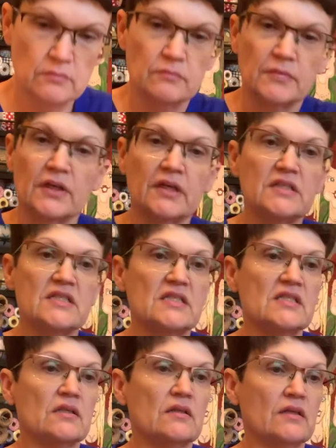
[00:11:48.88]
because
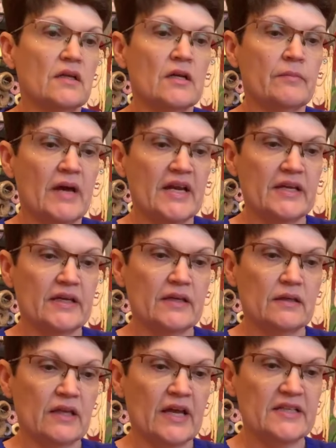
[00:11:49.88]
it's going to make
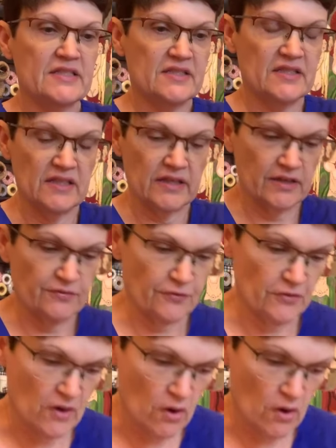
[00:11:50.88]
it less thick for the